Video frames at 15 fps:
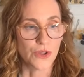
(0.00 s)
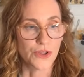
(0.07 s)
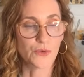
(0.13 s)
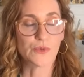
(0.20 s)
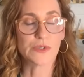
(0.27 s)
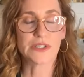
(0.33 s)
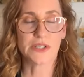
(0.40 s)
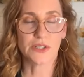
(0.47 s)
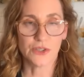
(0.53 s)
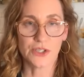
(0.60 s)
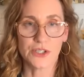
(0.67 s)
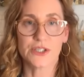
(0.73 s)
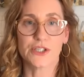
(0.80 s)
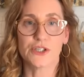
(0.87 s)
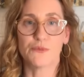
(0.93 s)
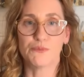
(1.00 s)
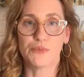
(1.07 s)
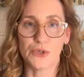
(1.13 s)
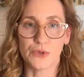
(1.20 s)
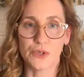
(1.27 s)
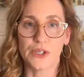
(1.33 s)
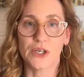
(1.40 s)
the resilience and the
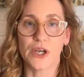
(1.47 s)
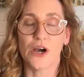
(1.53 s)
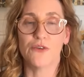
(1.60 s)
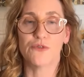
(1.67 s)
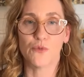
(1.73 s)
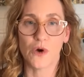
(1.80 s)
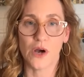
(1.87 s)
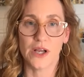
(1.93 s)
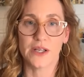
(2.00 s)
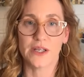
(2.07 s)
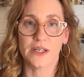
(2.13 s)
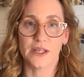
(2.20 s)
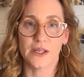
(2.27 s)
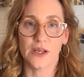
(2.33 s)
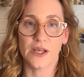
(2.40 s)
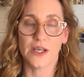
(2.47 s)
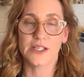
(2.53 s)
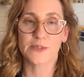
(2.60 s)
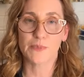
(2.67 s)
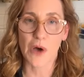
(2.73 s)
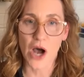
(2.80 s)
beauty of what is